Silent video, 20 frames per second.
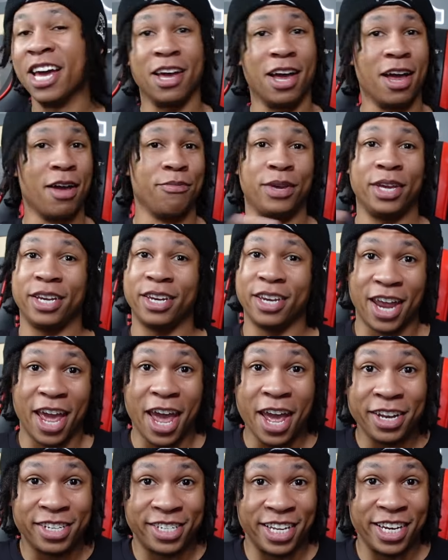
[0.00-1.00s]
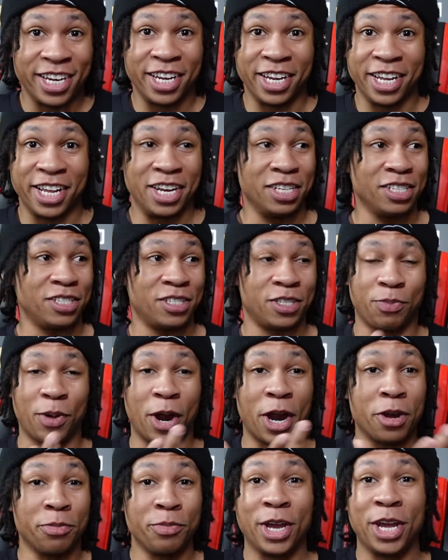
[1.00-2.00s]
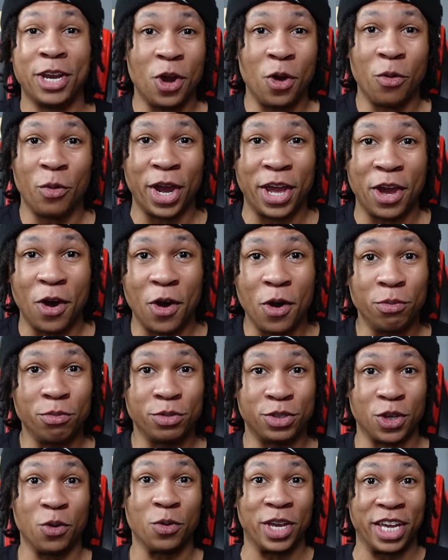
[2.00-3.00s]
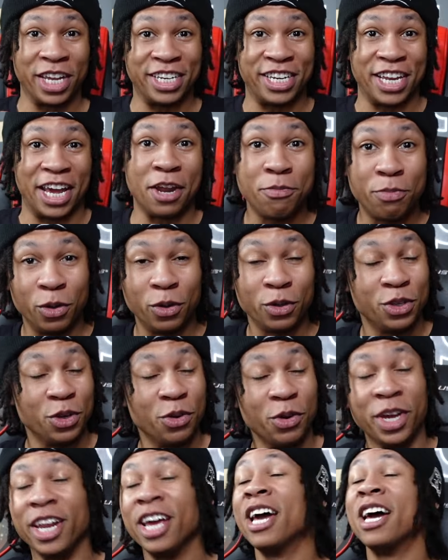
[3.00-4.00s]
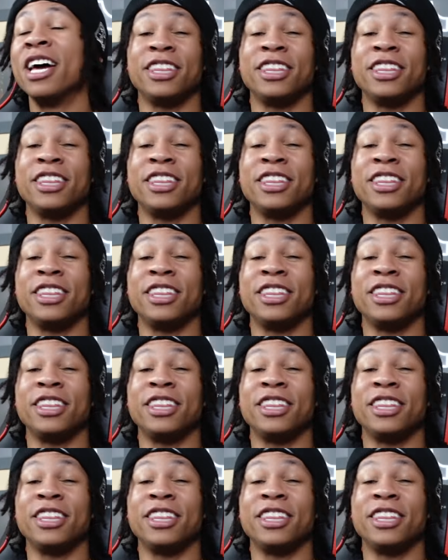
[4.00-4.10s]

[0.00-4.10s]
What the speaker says: I mean, Ned did it in Spider-Man No Way Home, so can Deadpool do it?